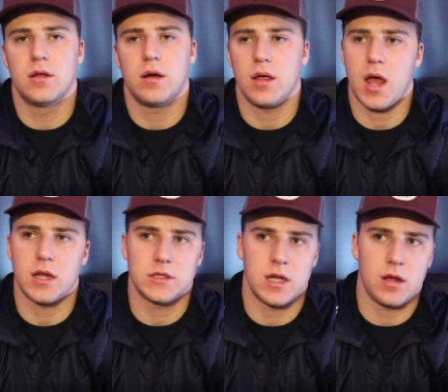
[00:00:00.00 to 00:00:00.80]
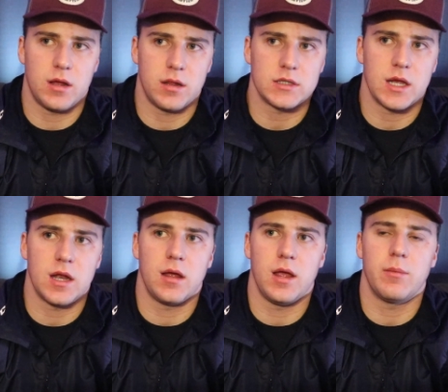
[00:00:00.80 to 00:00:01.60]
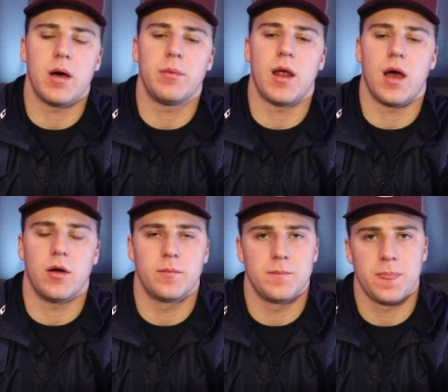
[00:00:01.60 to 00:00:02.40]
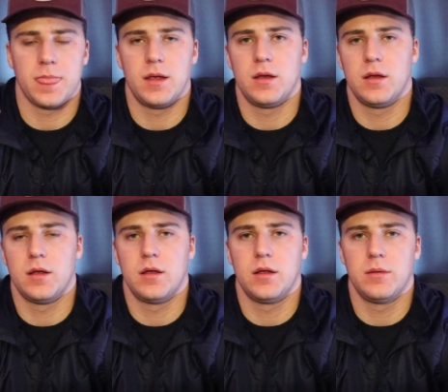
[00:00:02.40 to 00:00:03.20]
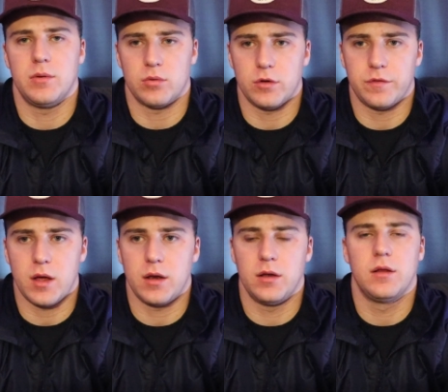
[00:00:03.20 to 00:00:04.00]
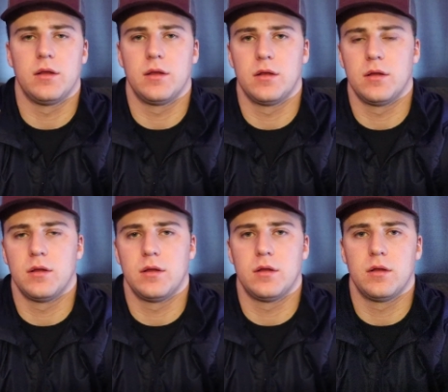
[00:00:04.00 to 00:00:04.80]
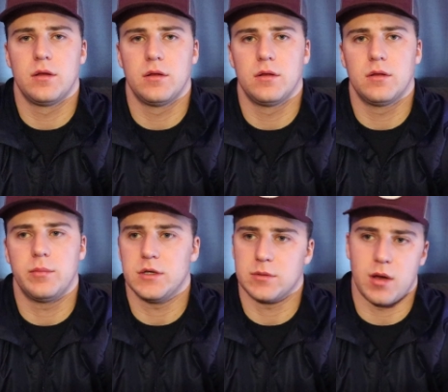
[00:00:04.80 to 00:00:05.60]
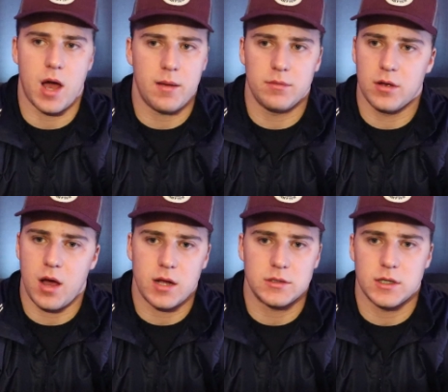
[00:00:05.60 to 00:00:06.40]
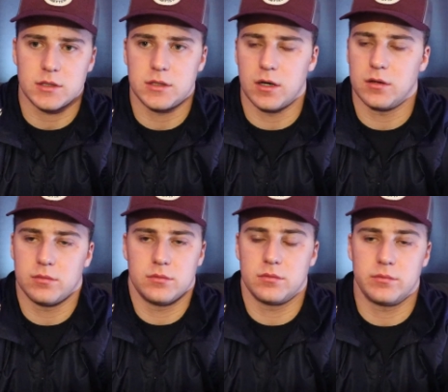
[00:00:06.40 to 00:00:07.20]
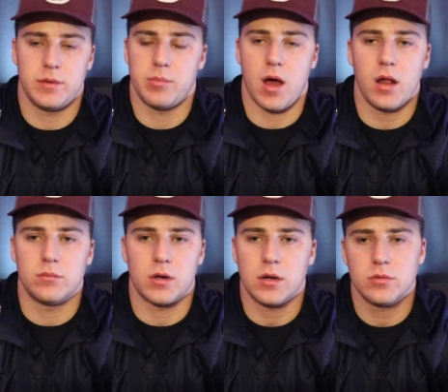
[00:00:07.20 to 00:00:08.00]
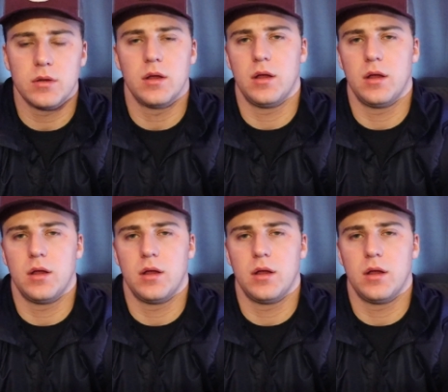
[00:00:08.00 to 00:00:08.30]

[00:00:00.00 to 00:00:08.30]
Oh yeah, let's hit him up now. Be real fun. There'd be some hot chicks there. Be balling, bro.